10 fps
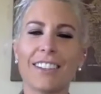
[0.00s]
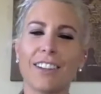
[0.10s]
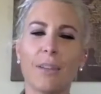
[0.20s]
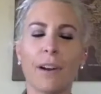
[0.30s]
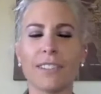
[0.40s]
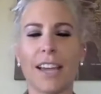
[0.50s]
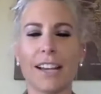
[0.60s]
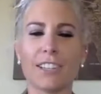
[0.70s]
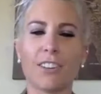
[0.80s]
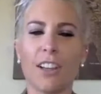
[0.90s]
he's all about
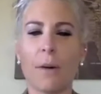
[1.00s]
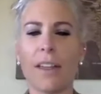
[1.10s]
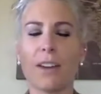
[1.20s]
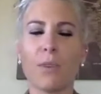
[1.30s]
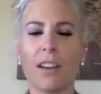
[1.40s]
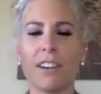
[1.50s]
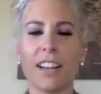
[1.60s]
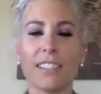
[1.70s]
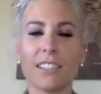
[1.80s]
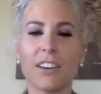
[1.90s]
sex or all about like whatever, and
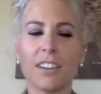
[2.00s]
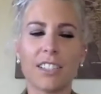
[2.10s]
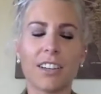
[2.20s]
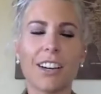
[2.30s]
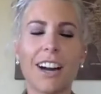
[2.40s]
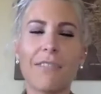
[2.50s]
he has his hard exterior,